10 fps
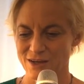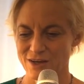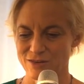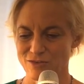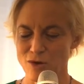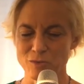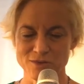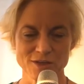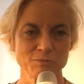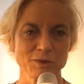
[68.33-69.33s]
kind of
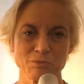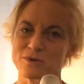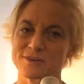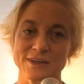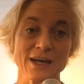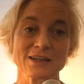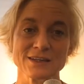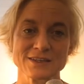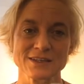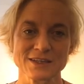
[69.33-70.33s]
almost hippie
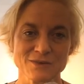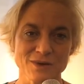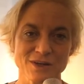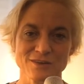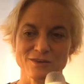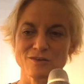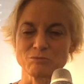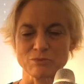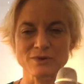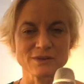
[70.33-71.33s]
personality, where he's sort
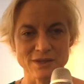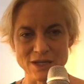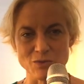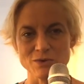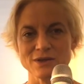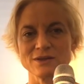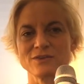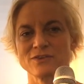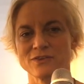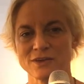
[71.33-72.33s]
of breathing
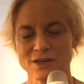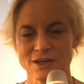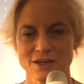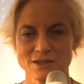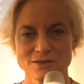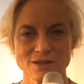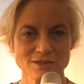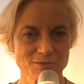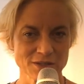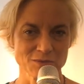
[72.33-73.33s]
with and
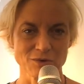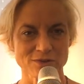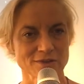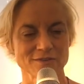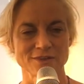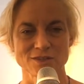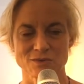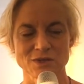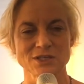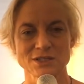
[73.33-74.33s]
trying to make the most out of the
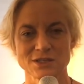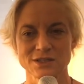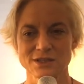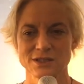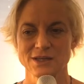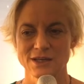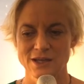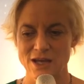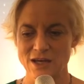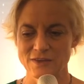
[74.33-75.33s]
situation.
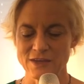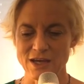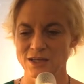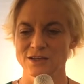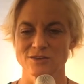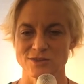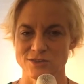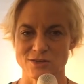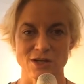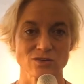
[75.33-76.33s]
And at the end,
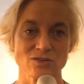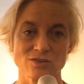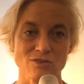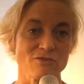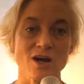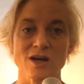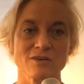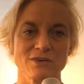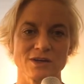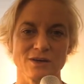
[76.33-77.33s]
he's just trying to
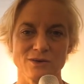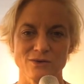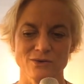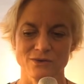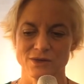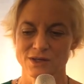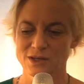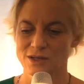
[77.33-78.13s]
survive, and how